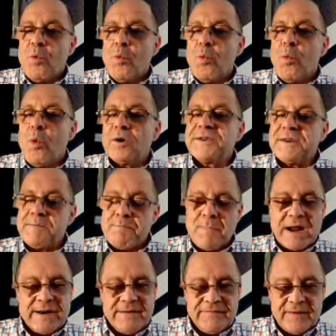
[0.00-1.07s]
what it
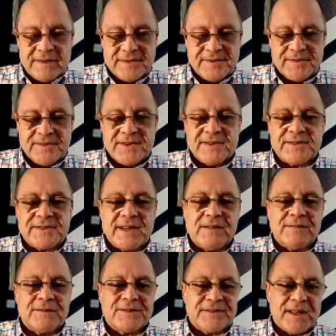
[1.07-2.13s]
manifests
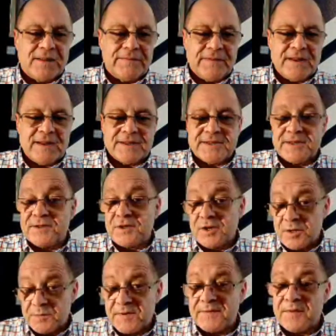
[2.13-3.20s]
itself as in
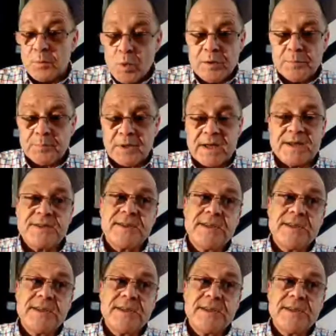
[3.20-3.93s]
terms of the workplace